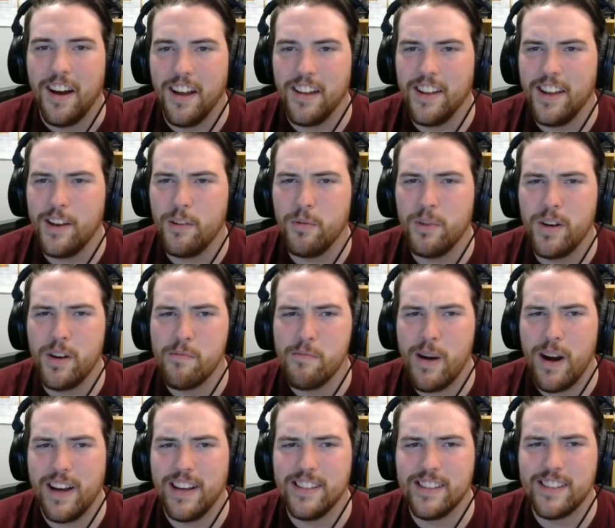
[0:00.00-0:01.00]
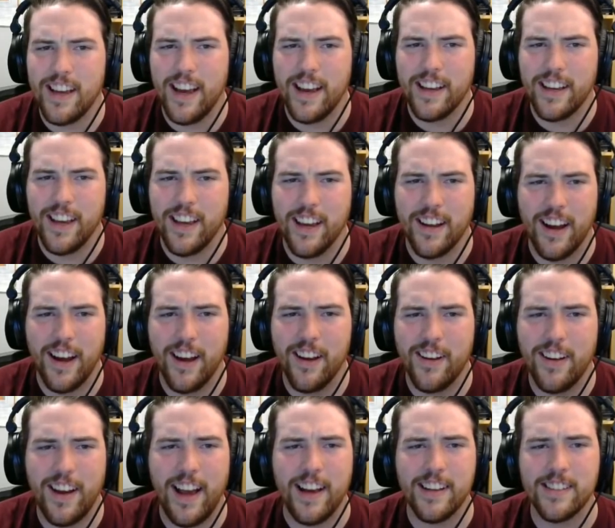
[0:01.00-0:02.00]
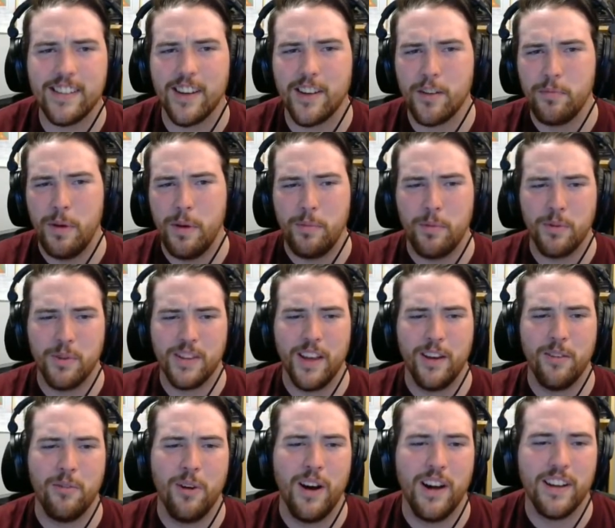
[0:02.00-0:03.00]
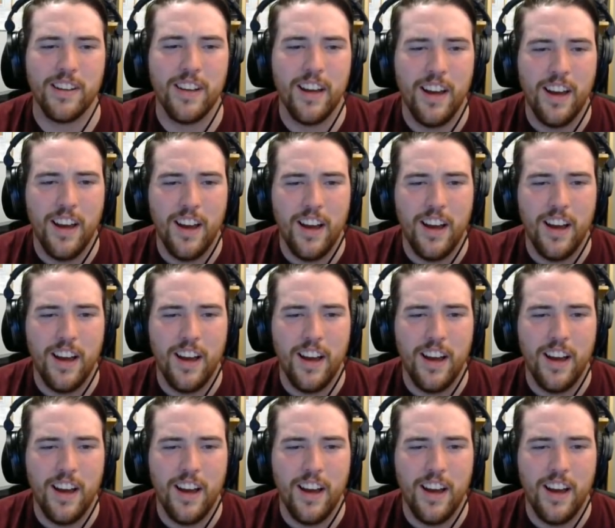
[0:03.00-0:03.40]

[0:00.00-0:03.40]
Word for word: I like where your mind's at, kid. I gotta ask other people what they want.